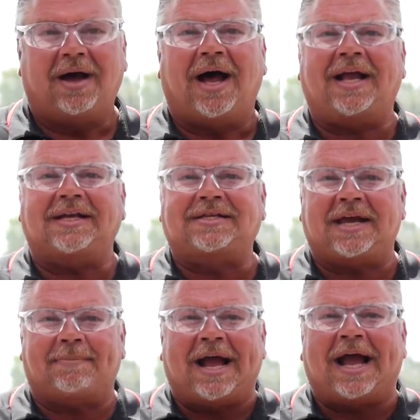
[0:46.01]
I can
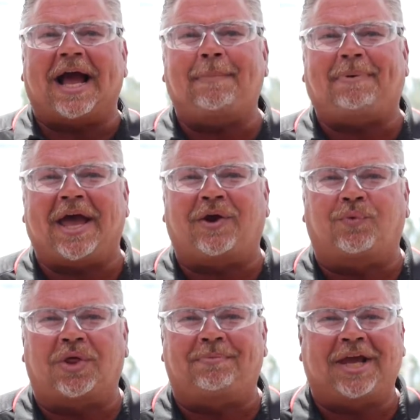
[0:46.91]
take my iPad
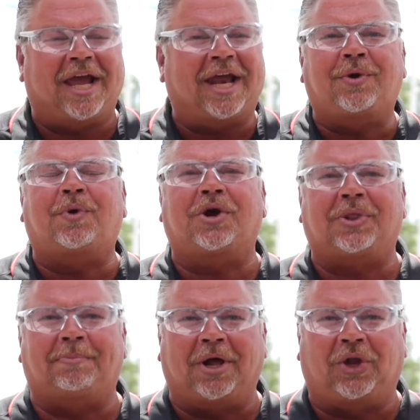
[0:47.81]
with me anywhere in
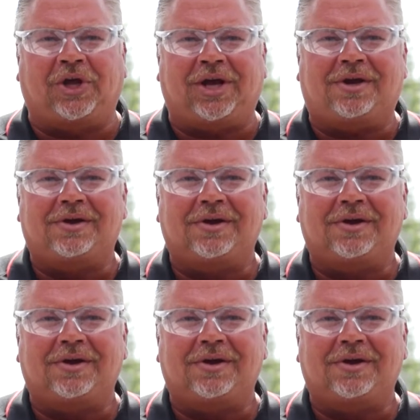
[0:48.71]
the building